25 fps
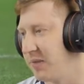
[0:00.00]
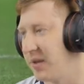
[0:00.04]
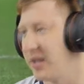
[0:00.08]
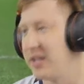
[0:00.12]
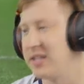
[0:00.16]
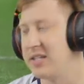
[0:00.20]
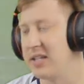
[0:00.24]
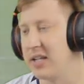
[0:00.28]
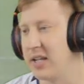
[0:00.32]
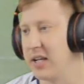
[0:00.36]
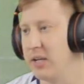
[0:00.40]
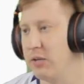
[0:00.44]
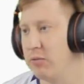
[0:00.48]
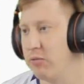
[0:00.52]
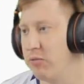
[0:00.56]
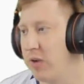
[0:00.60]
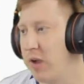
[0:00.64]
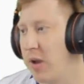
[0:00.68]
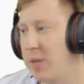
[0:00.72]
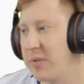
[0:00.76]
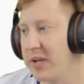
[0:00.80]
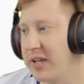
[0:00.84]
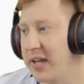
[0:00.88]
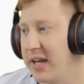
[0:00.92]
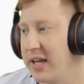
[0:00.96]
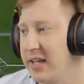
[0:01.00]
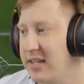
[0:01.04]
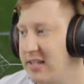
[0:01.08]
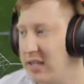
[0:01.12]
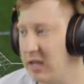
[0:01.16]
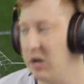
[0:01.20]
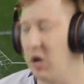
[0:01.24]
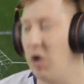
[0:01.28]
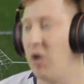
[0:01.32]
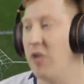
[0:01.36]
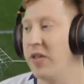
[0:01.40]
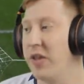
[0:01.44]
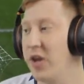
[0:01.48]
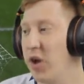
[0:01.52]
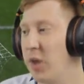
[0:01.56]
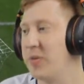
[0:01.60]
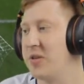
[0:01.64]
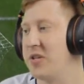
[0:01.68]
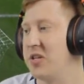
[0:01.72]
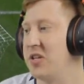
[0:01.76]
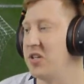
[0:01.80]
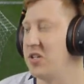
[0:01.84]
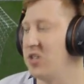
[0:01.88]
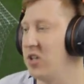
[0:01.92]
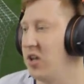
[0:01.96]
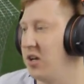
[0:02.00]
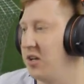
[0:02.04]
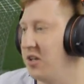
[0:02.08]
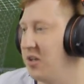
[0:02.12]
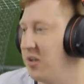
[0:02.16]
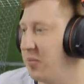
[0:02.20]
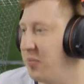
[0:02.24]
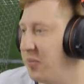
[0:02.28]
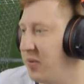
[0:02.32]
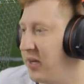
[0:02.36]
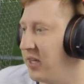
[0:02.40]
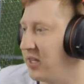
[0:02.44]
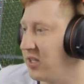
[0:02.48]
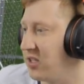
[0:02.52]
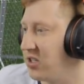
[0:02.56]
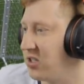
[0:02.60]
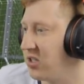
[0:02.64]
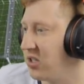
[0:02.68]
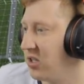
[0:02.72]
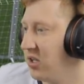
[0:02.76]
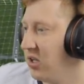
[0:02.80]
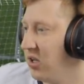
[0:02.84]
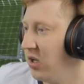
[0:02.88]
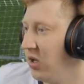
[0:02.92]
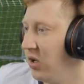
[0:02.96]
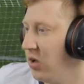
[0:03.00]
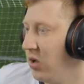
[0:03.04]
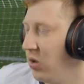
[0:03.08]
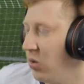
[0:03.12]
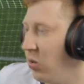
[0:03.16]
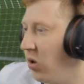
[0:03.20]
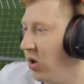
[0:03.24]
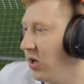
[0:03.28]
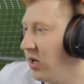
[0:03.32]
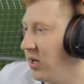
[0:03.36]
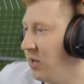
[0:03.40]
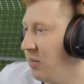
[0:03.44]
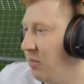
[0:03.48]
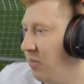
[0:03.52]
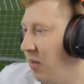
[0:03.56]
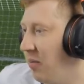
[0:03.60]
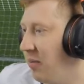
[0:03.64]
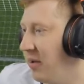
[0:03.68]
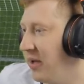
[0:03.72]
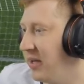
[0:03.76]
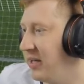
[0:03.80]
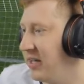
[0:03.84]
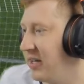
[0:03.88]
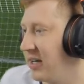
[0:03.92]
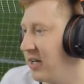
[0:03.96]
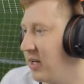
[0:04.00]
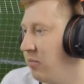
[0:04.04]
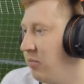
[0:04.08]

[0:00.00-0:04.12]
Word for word: Basically replicating on the opposite side of the pitch what Limbombe did.